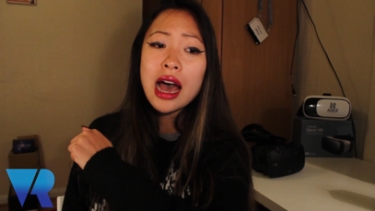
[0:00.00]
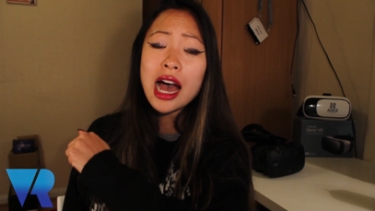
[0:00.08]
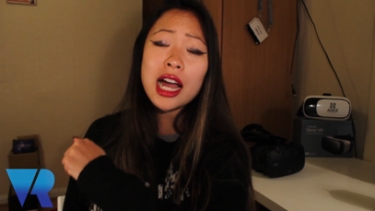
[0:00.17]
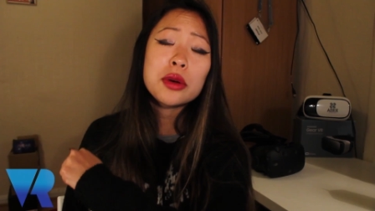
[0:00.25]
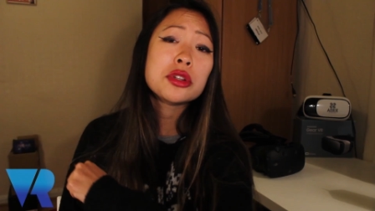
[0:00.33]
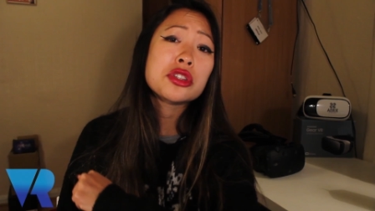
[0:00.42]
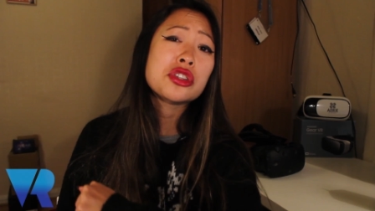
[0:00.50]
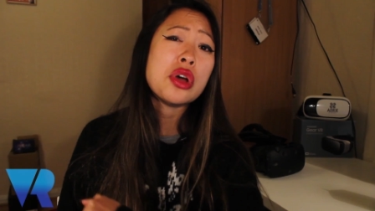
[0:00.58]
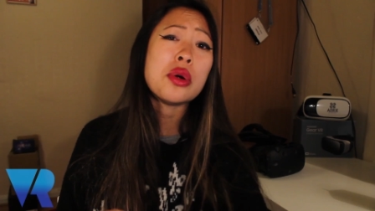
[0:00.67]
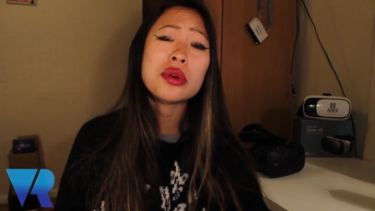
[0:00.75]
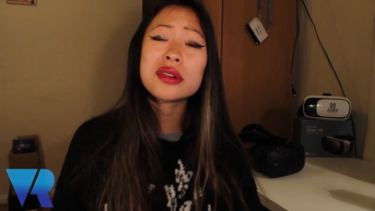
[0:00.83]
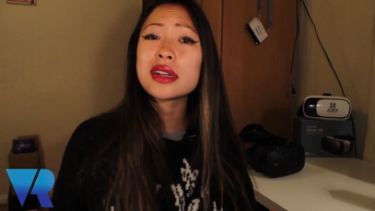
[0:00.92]
I would
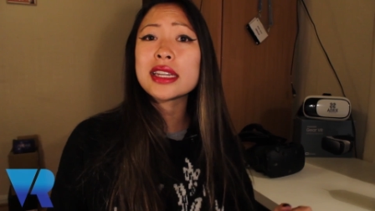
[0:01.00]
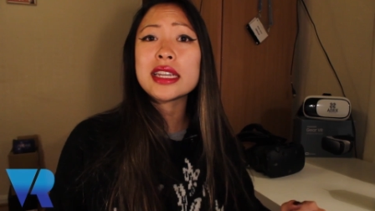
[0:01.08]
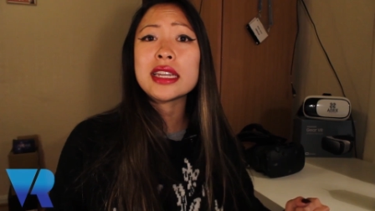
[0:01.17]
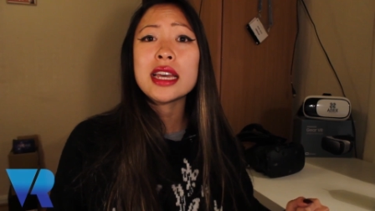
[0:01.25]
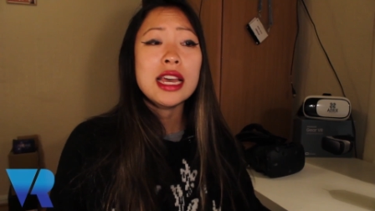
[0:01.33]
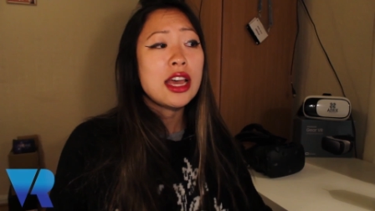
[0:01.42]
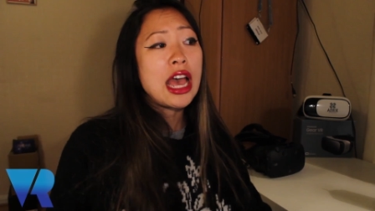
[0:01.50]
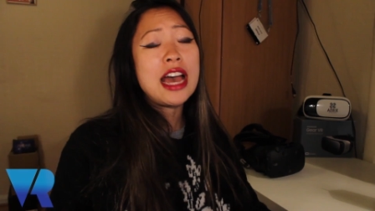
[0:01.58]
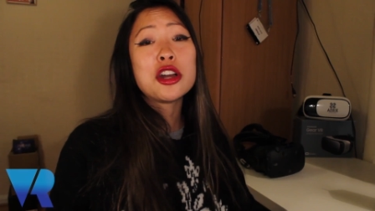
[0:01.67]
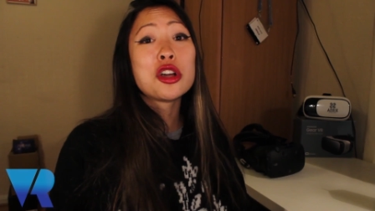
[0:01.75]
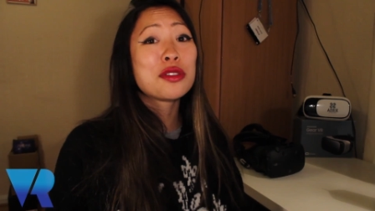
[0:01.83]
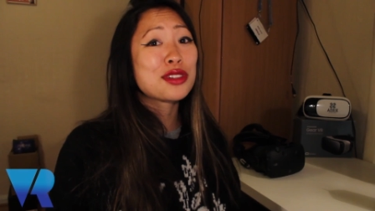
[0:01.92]
totally
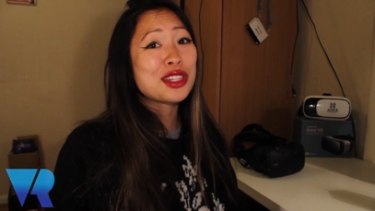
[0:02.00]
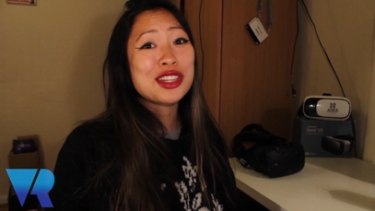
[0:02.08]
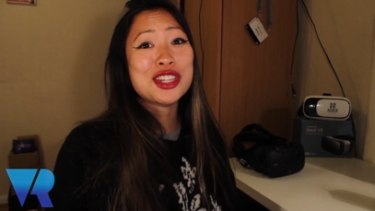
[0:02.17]
head over to